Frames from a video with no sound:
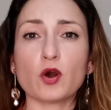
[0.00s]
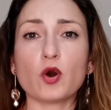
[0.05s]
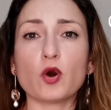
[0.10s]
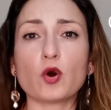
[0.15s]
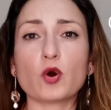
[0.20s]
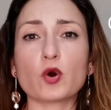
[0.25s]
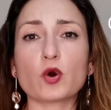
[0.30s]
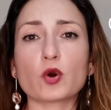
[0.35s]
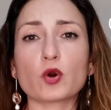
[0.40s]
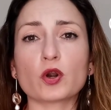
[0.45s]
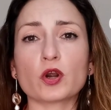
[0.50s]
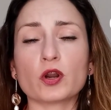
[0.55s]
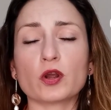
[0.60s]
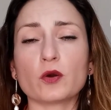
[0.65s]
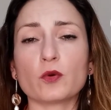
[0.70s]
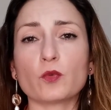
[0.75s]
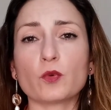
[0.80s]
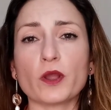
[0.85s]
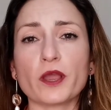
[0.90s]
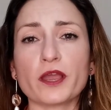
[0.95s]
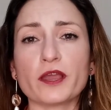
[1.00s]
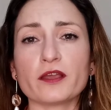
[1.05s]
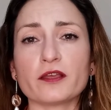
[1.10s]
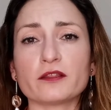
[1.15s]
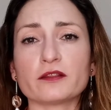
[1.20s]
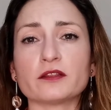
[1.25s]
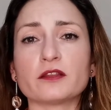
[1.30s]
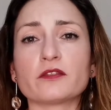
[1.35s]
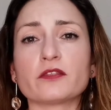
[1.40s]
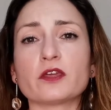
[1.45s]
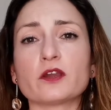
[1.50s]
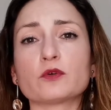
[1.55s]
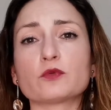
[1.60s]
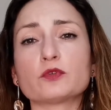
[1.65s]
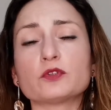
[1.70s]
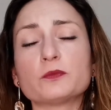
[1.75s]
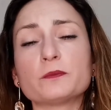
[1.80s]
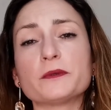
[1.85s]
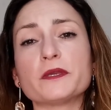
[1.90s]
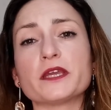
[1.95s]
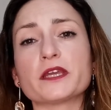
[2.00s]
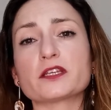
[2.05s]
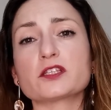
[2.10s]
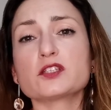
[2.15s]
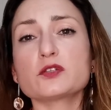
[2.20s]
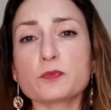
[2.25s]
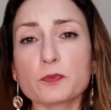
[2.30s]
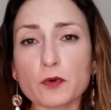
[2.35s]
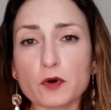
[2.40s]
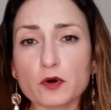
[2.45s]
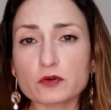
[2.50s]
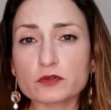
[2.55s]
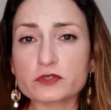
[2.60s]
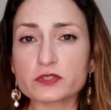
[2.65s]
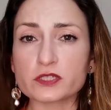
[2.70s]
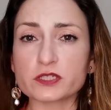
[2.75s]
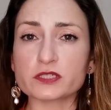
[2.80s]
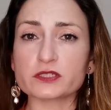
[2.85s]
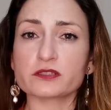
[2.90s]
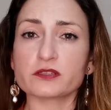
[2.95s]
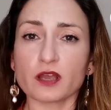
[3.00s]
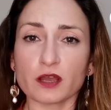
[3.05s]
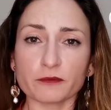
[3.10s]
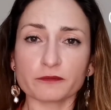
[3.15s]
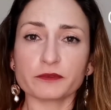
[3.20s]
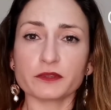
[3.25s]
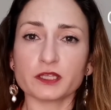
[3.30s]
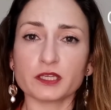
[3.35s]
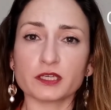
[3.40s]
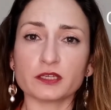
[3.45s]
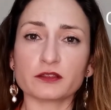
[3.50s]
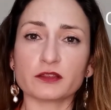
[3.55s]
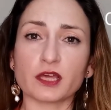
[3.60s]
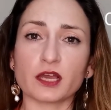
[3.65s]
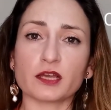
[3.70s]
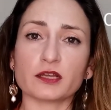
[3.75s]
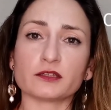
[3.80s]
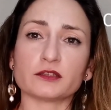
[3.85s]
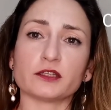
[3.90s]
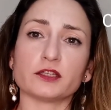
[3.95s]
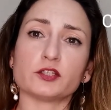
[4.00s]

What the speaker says: or when they would be exposing something that